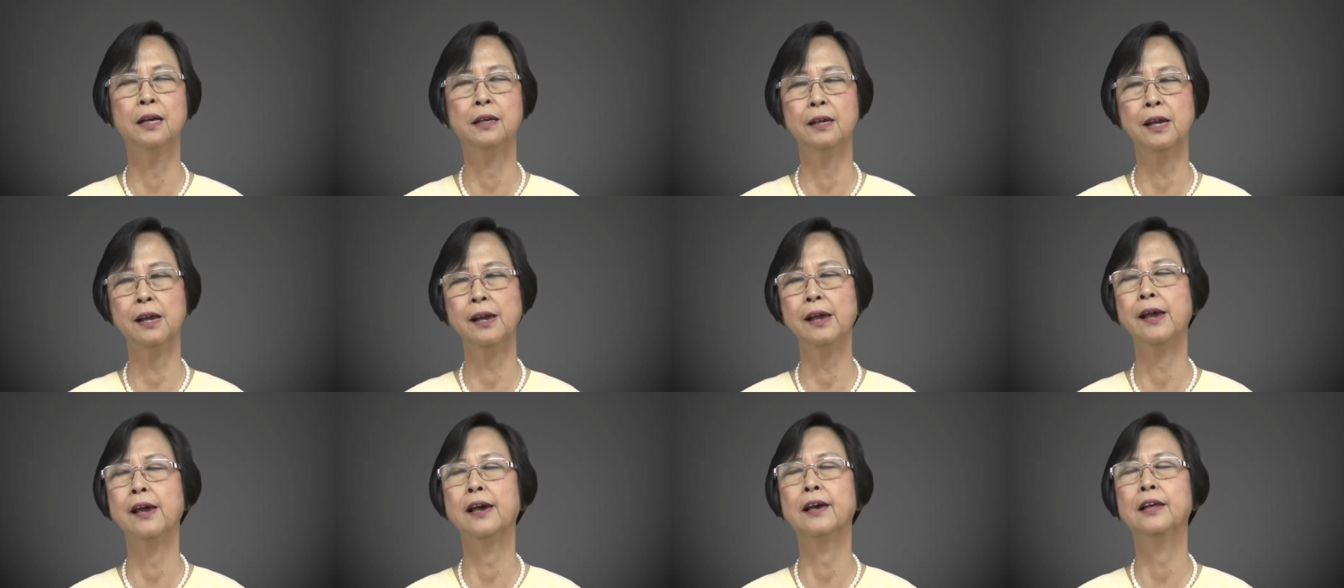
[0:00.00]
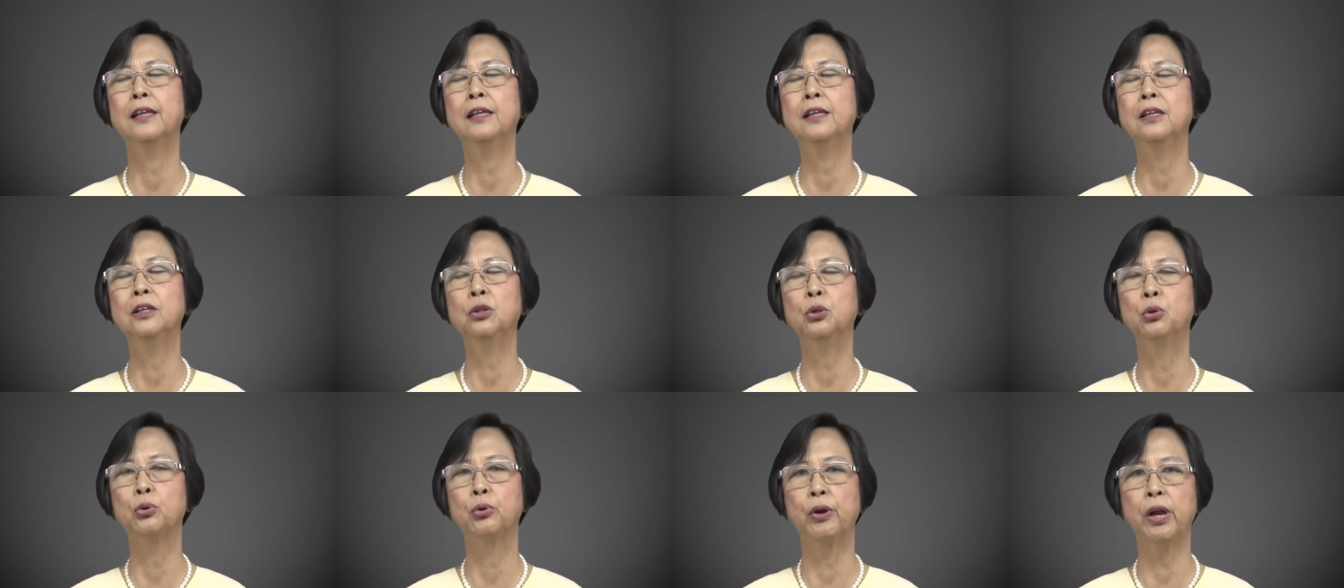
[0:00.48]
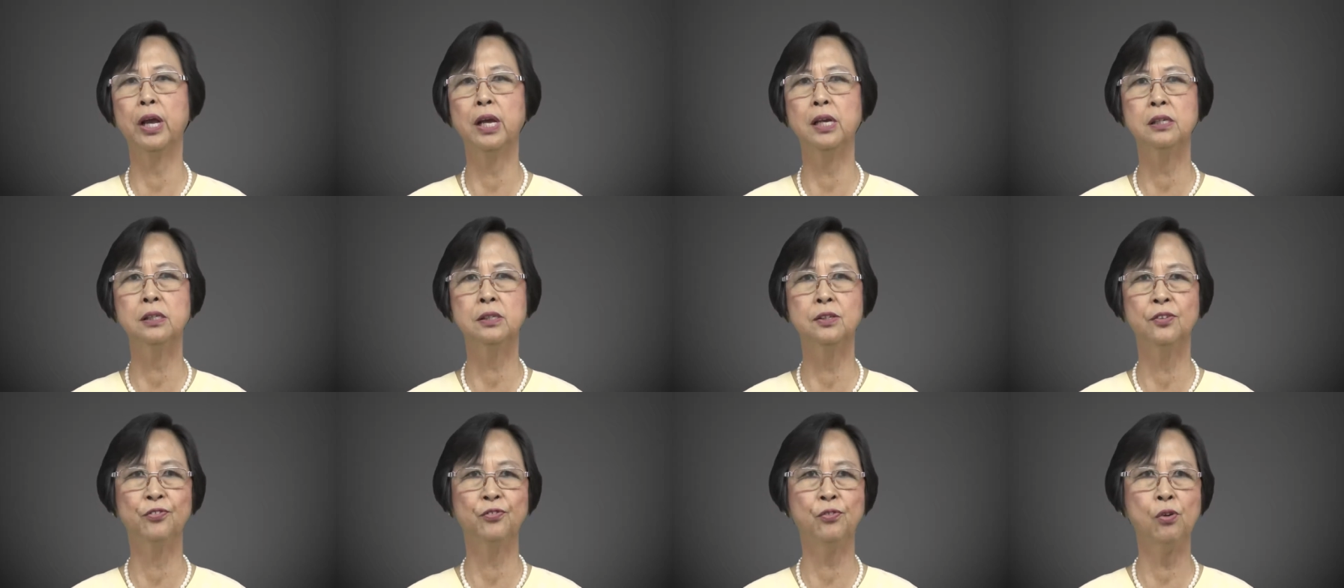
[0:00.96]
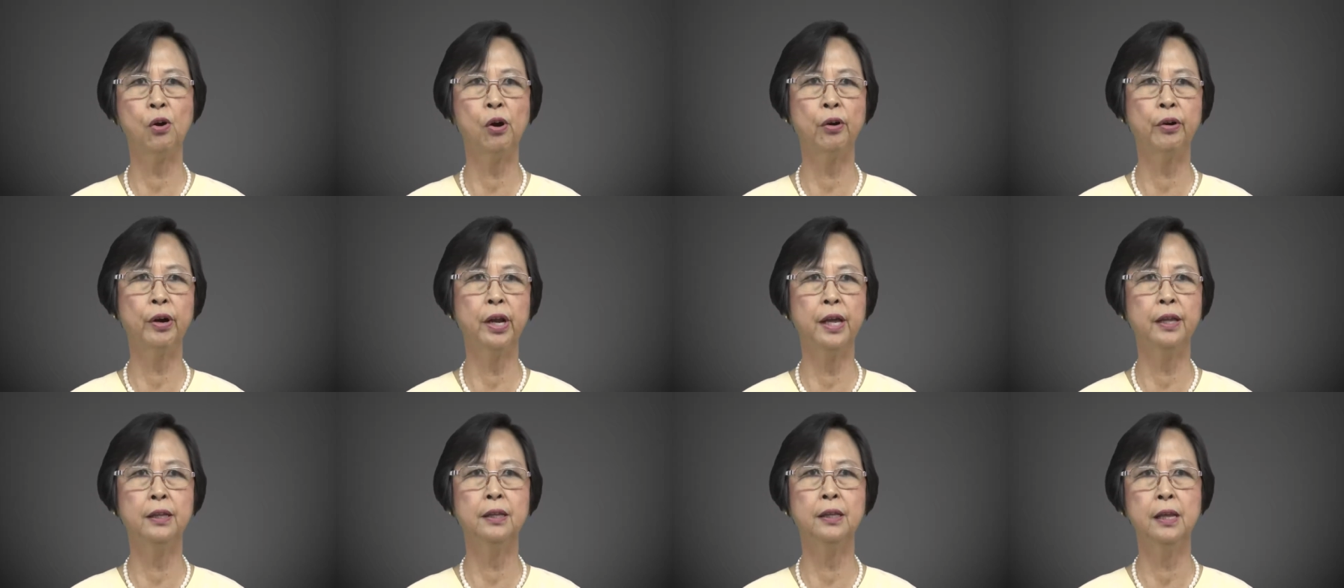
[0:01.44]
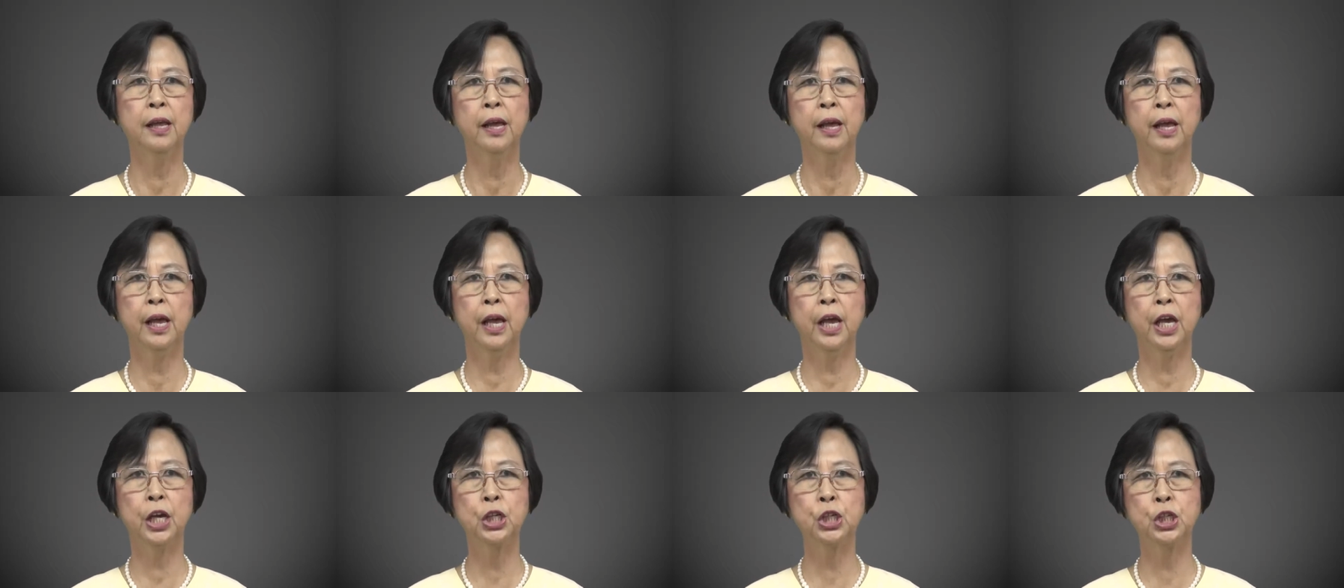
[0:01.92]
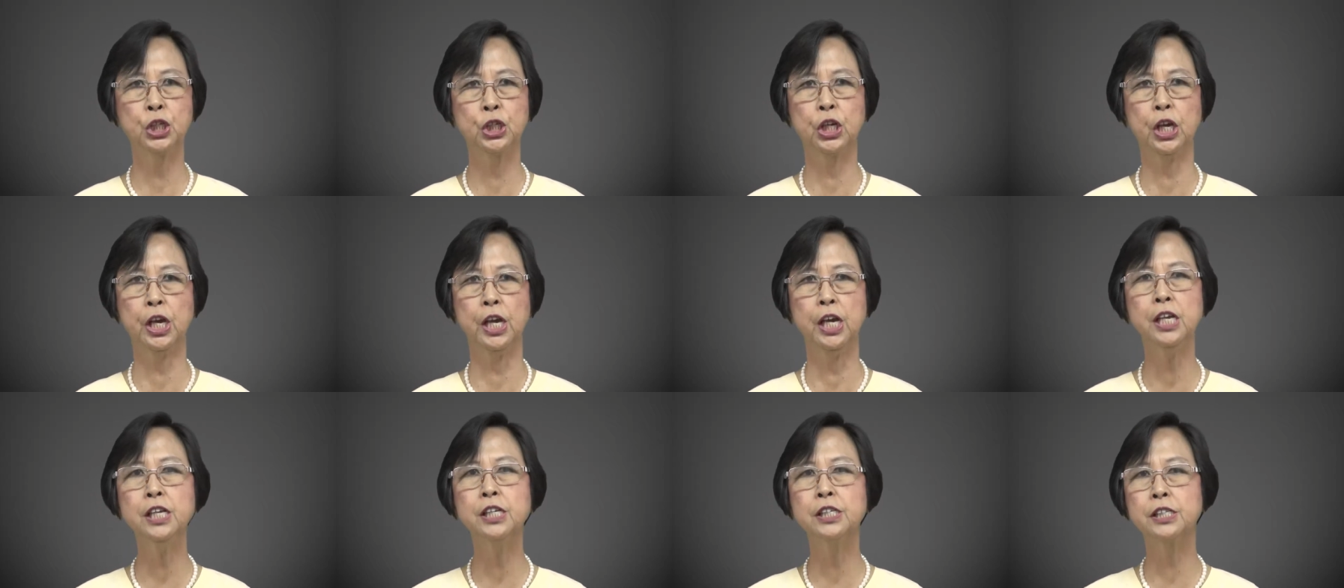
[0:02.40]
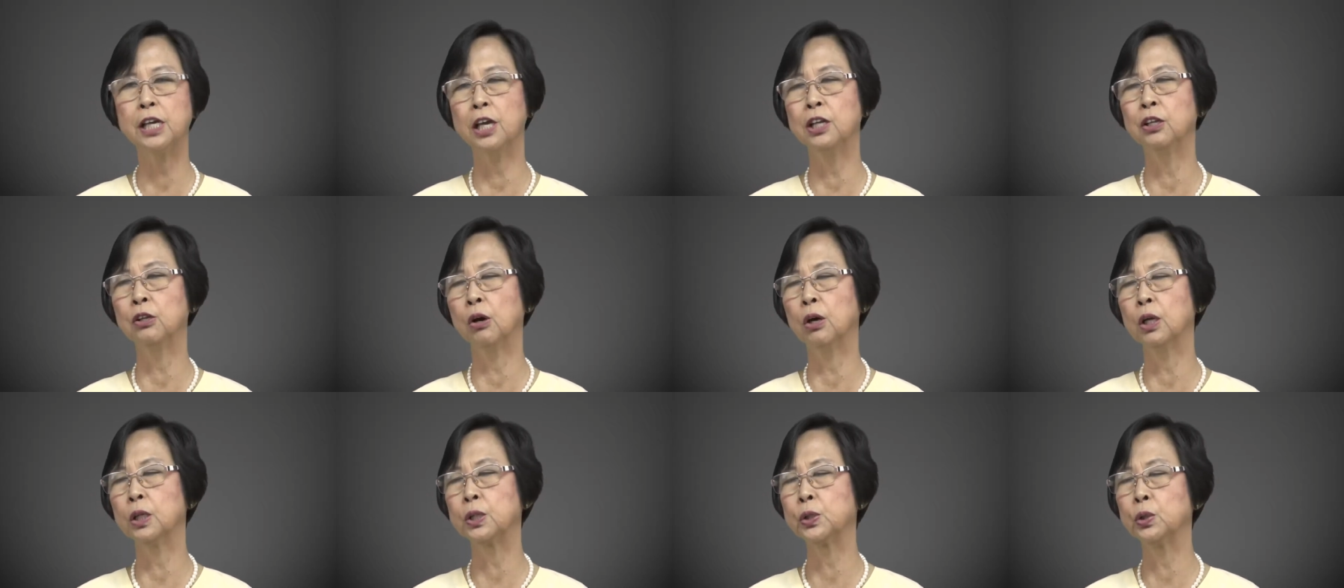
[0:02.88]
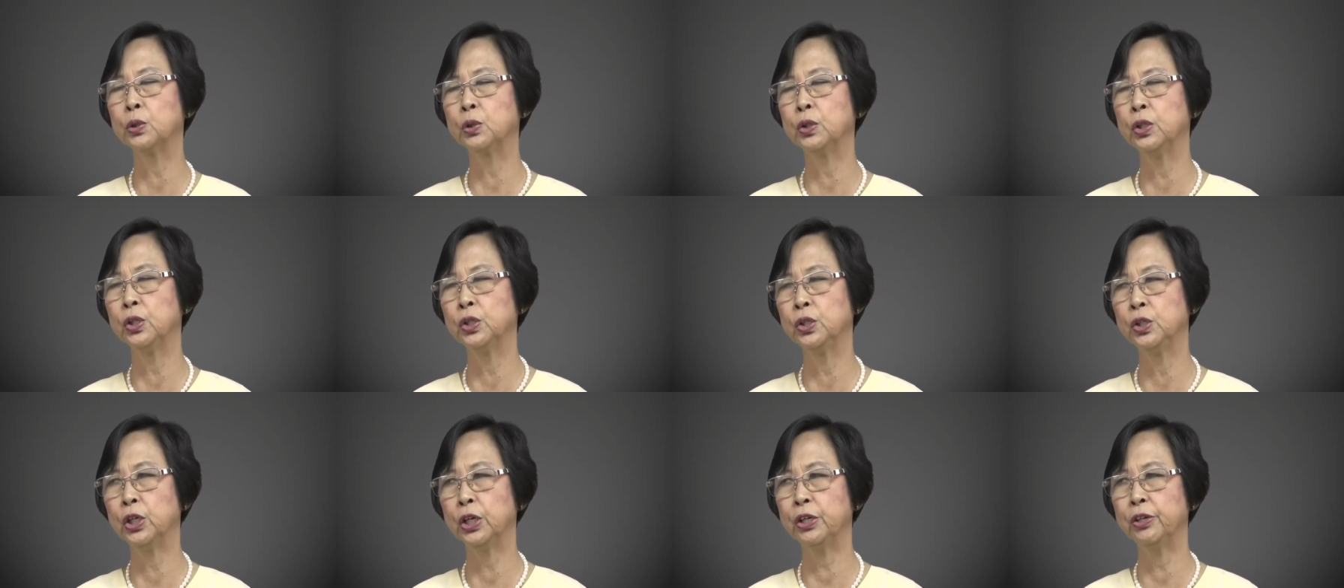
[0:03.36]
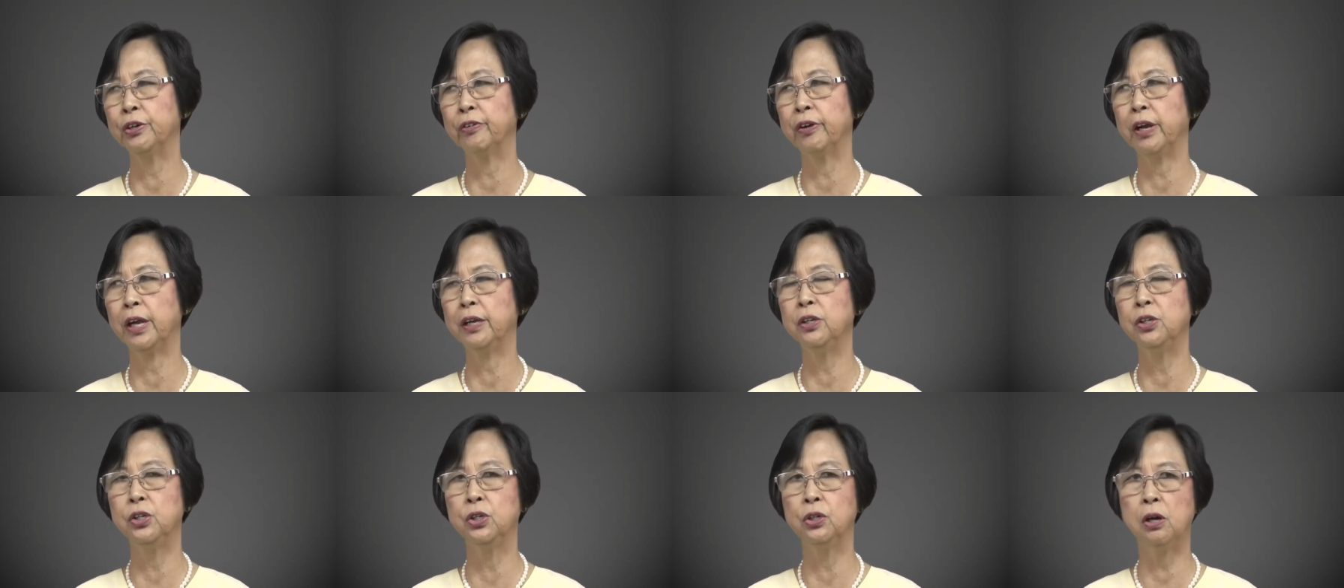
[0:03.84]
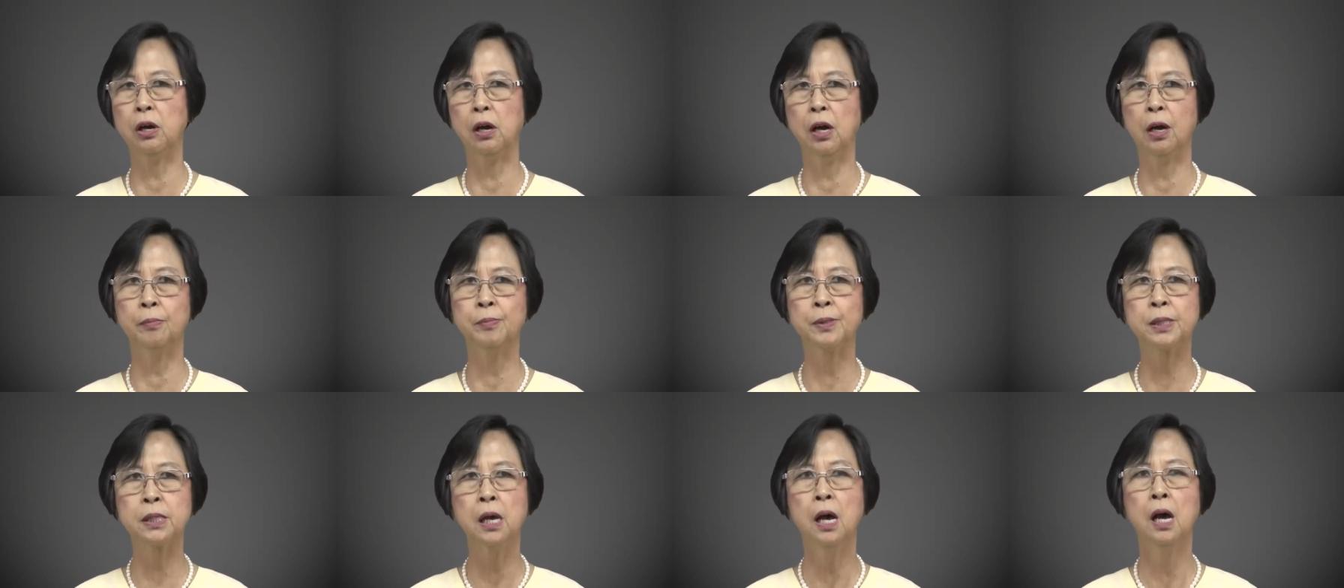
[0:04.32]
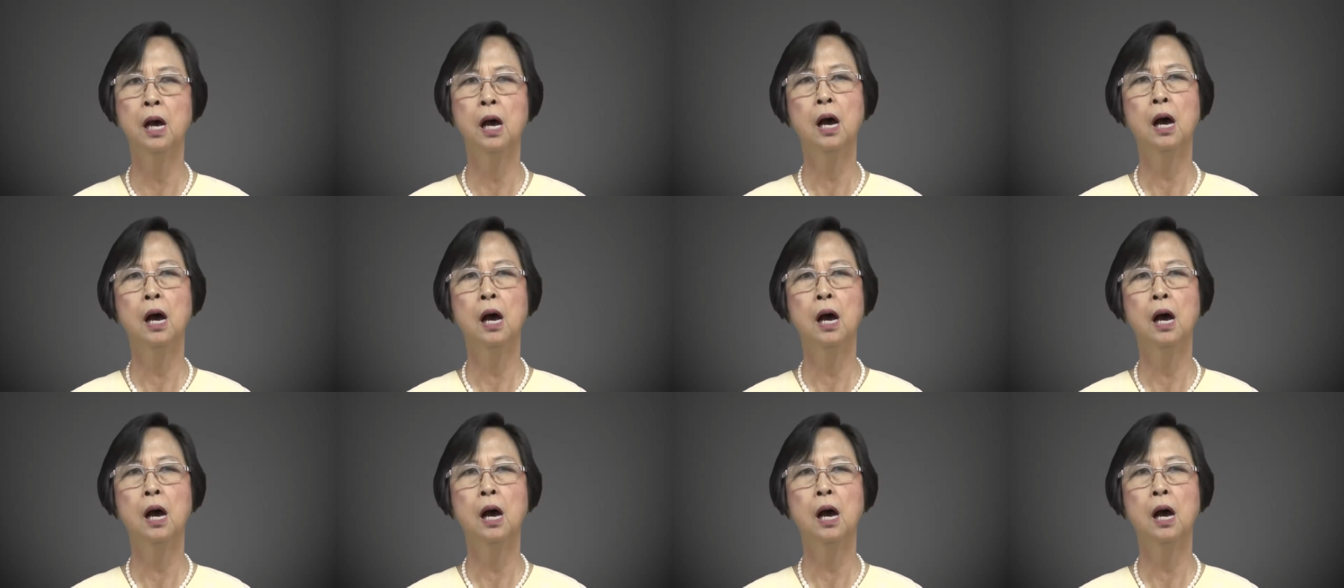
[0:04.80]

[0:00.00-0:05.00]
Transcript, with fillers: again, to raise foreign exchange and also to generate jobs,